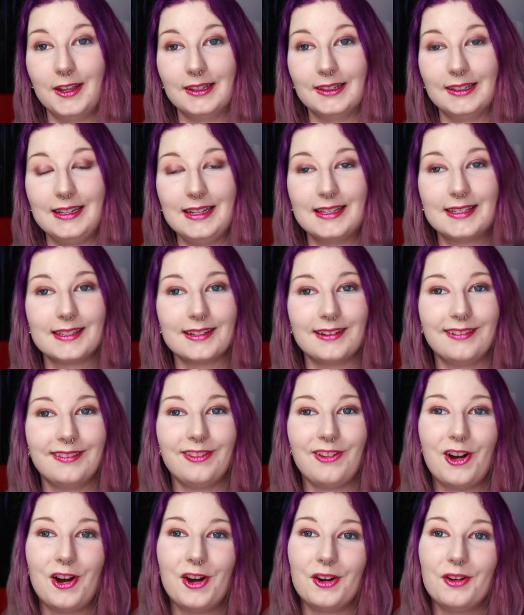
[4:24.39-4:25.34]
At least a
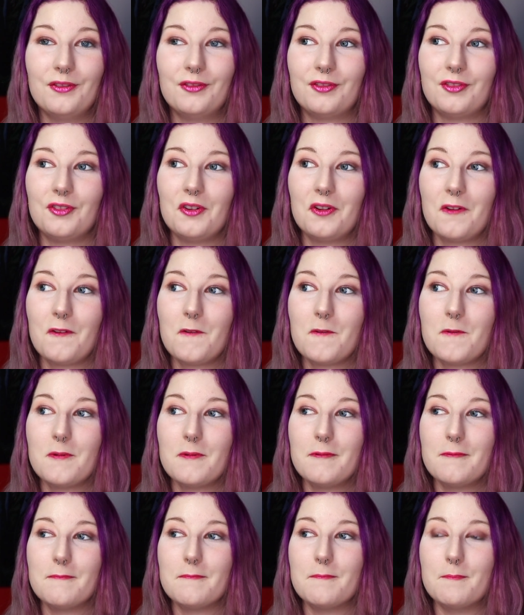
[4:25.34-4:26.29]
lot of
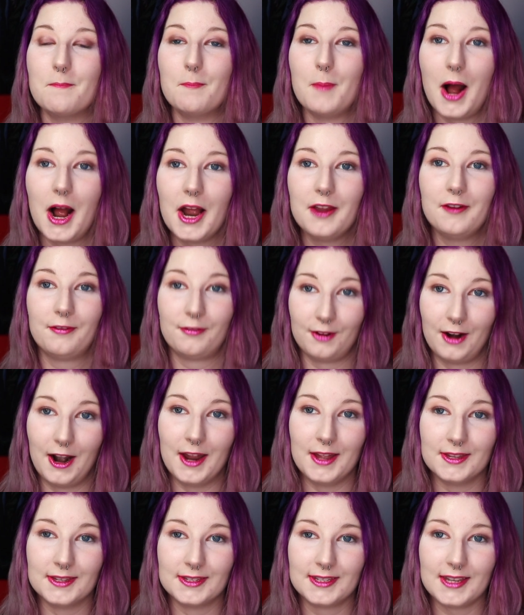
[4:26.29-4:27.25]
my
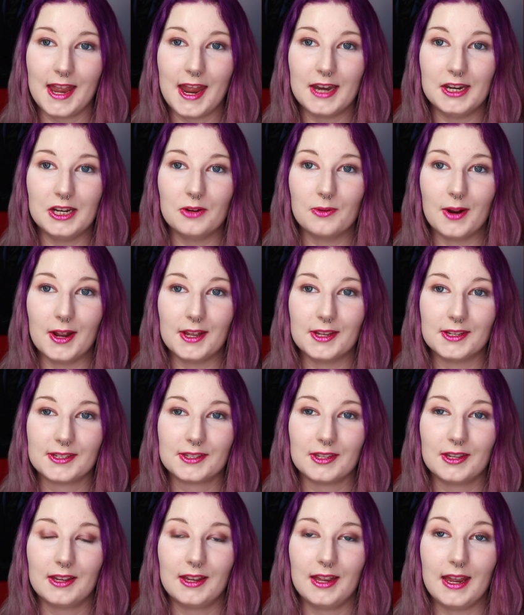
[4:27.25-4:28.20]
friends
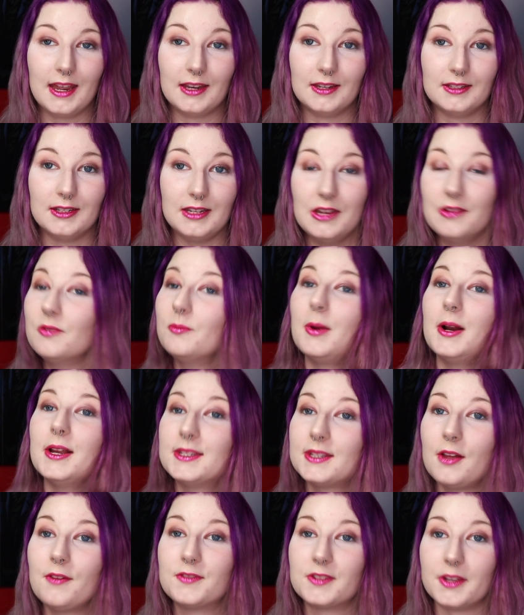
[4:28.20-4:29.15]
anyways, and even
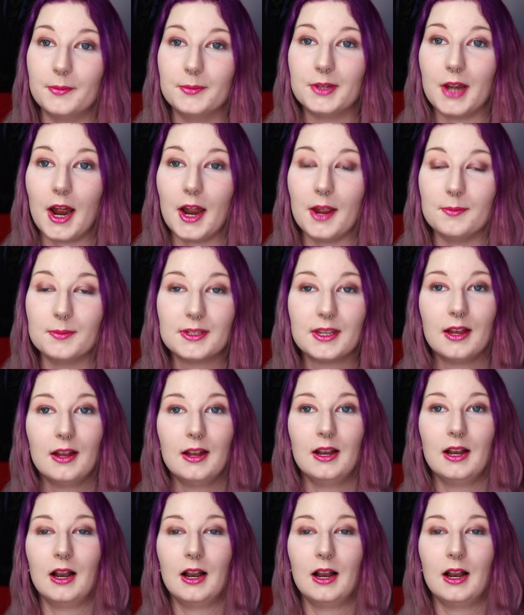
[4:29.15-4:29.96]
myself sometimes,